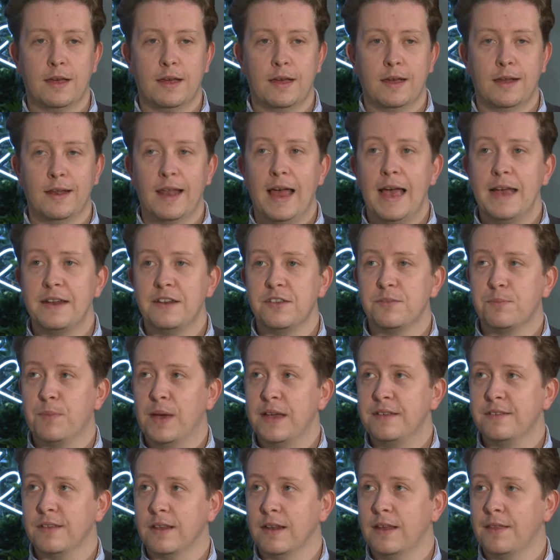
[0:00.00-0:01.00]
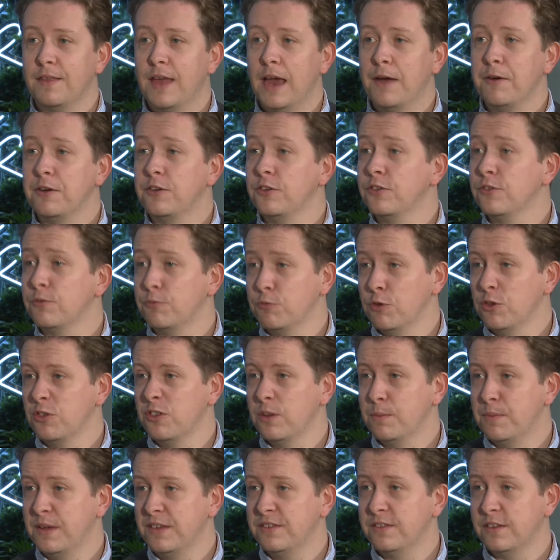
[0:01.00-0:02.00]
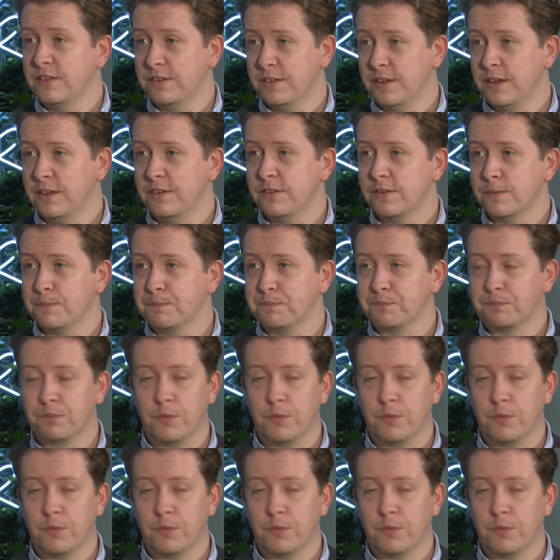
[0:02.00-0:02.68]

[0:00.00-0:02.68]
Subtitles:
GLIDE is basically there. It doesn't run the businesses.